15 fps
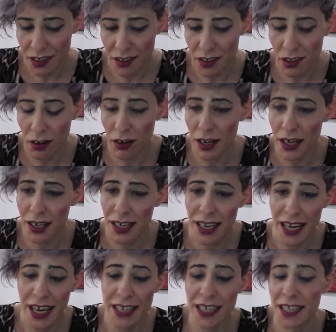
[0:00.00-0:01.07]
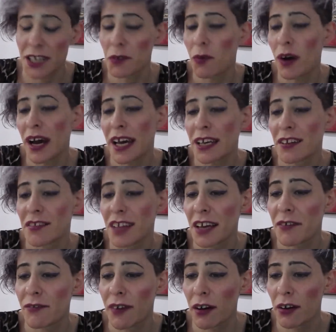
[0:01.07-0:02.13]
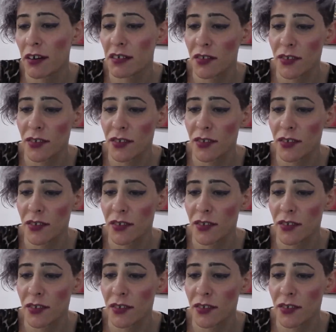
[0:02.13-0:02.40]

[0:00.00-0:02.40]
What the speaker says: Not in any way. Stay focused